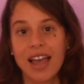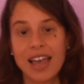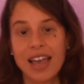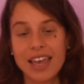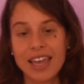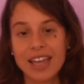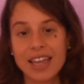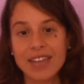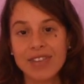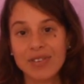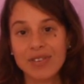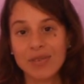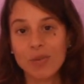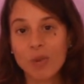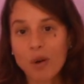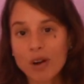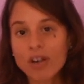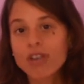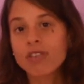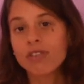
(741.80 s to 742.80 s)
it's
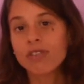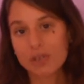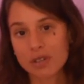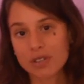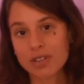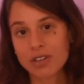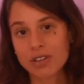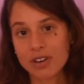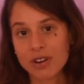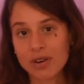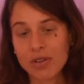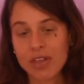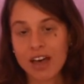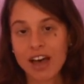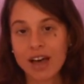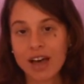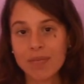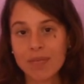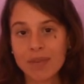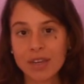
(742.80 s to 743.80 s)
wonderful to know
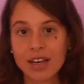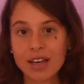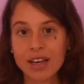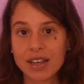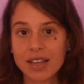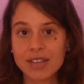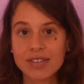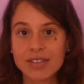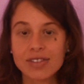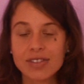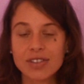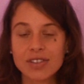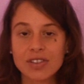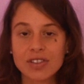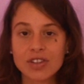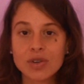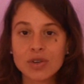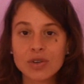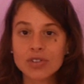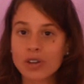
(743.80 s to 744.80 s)
that, because
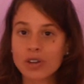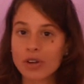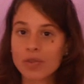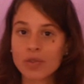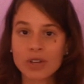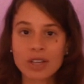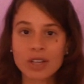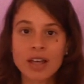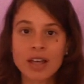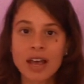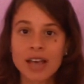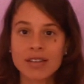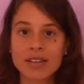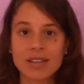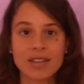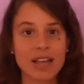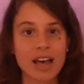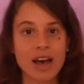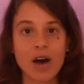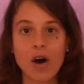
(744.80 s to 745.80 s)
you'll start
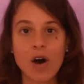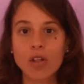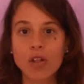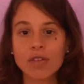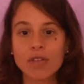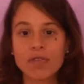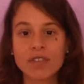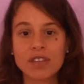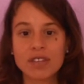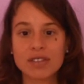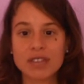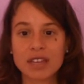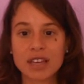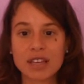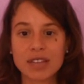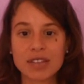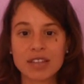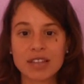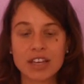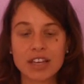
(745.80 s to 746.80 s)
realizing that all of these
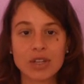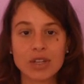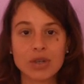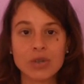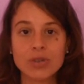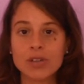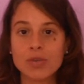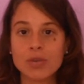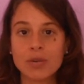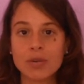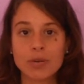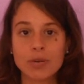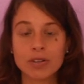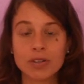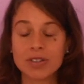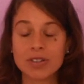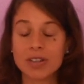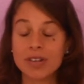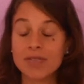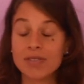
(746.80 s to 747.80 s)
things that used to be
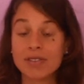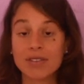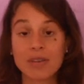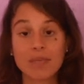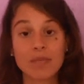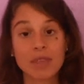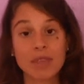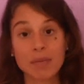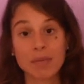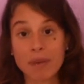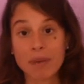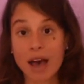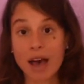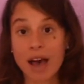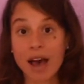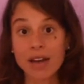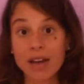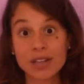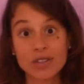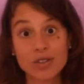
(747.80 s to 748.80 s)
perceived as something
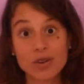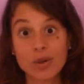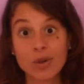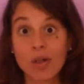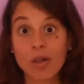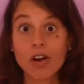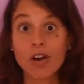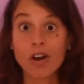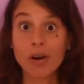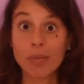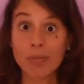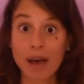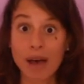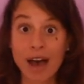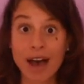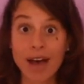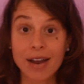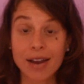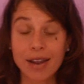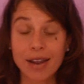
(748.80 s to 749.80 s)
bad is no longer
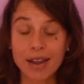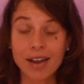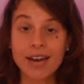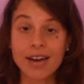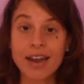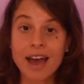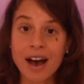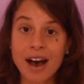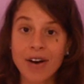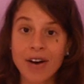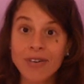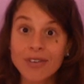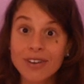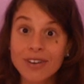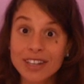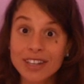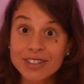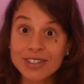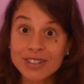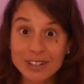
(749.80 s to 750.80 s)
bad, and now
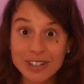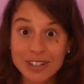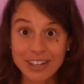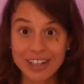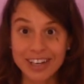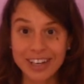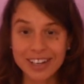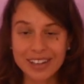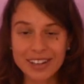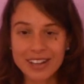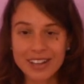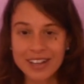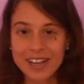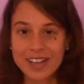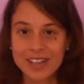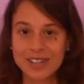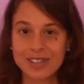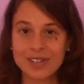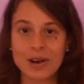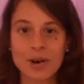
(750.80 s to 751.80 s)
is good.
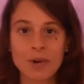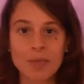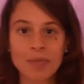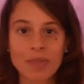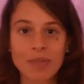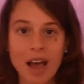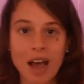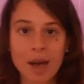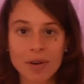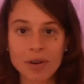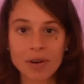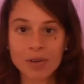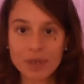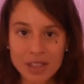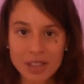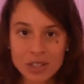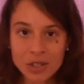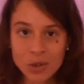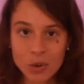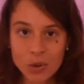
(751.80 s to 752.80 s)
So I'm going to
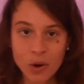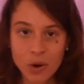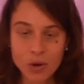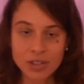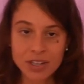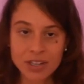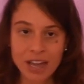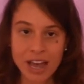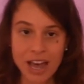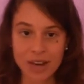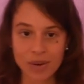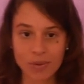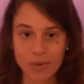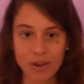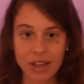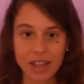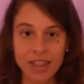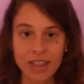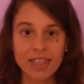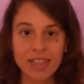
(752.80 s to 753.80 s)
read this quote to end
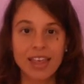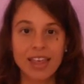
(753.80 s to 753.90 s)
with.